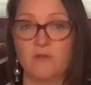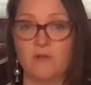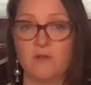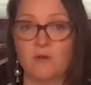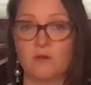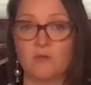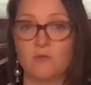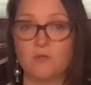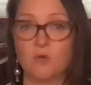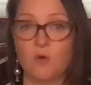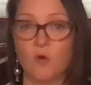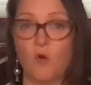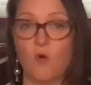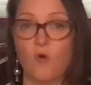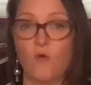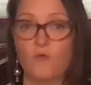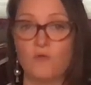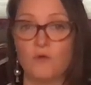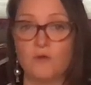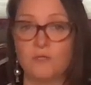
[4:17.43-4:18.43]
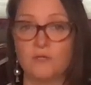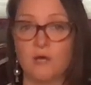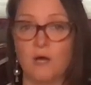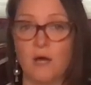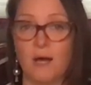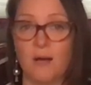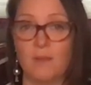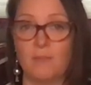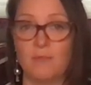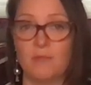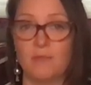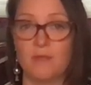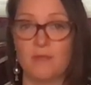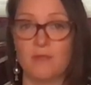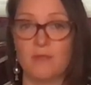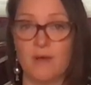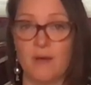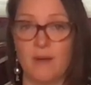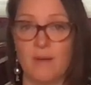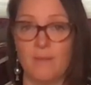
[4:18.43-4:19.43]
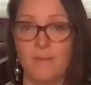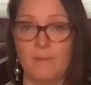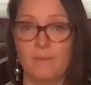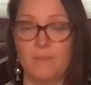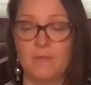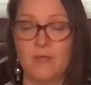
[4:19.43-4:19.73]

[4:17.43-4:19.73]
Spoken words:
fingers over top the thumb,